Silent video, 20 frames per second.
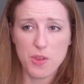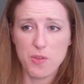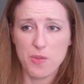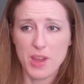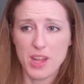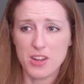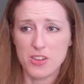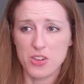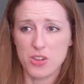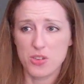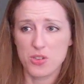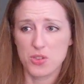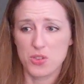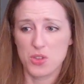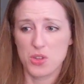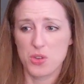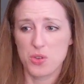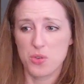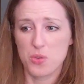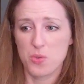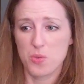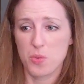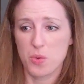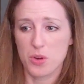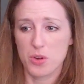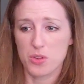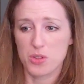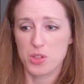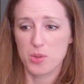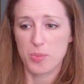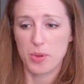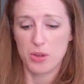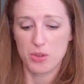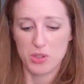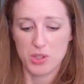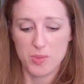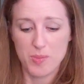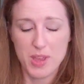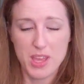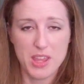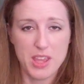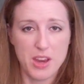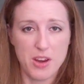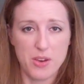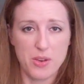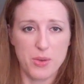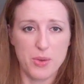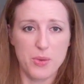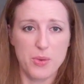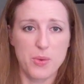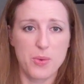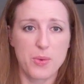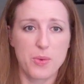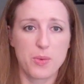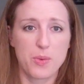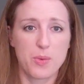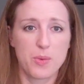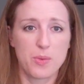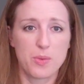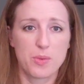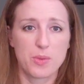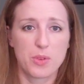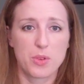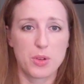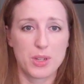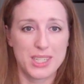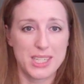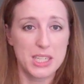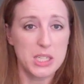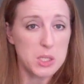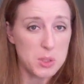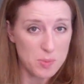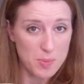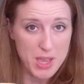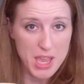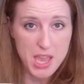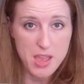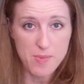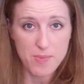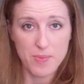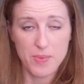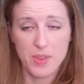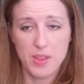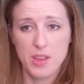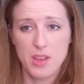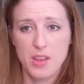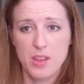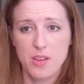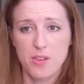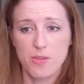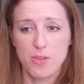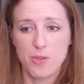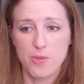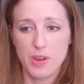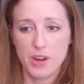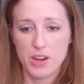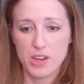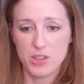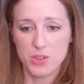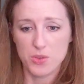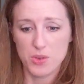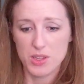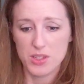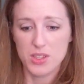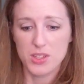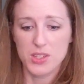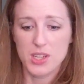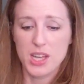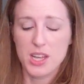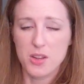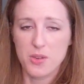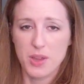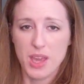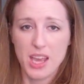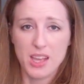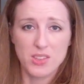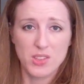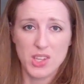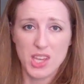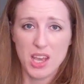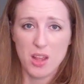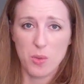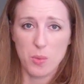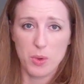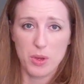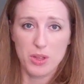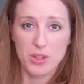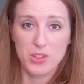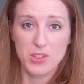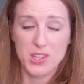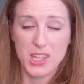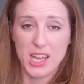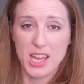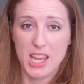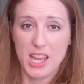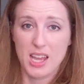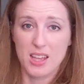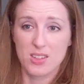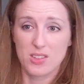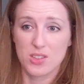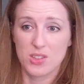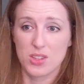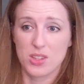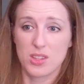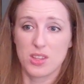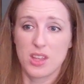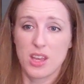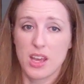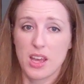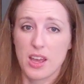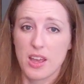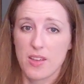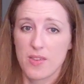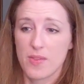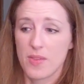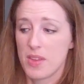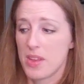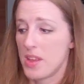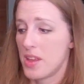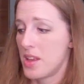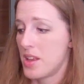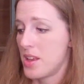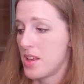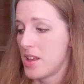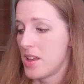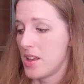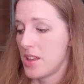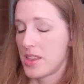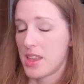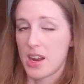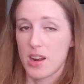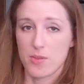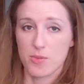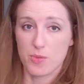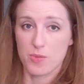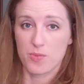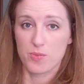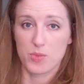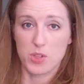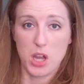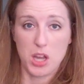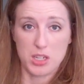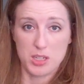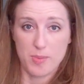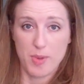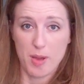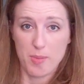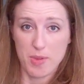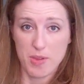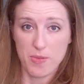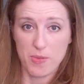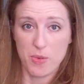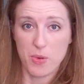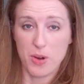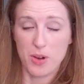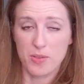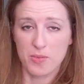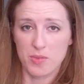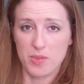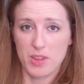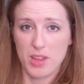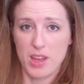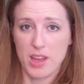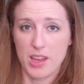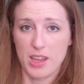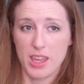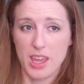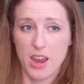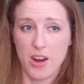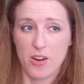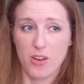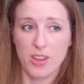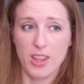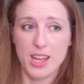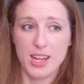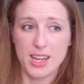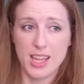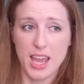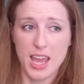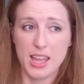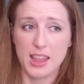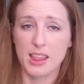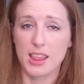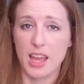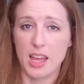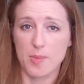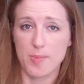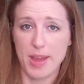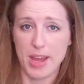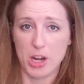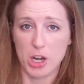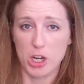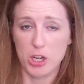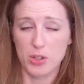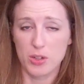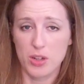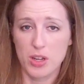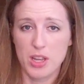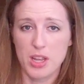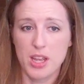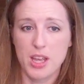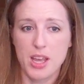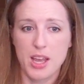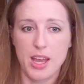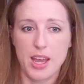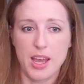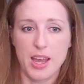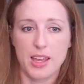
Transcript: There were a few vendors who were supposed to be there who couldn't be for various reasons. I know KCL Woods that has that I've talked about before, Carol and Ken Ledbetter.